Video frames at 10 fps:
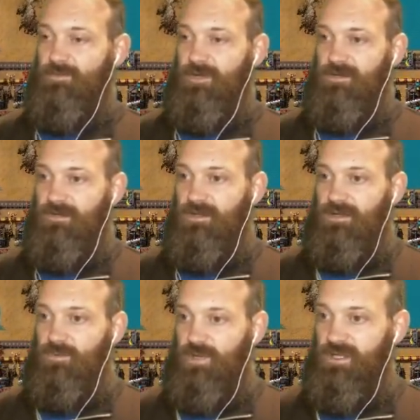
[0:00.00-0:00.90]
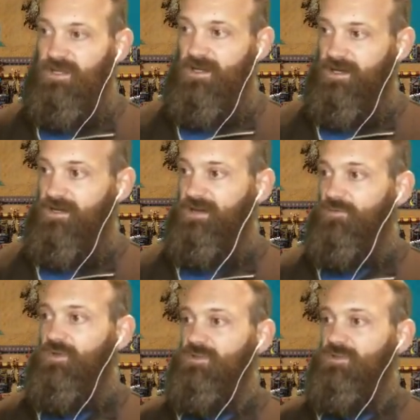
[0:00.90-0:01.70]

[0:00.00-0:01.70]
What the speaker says: But we are well and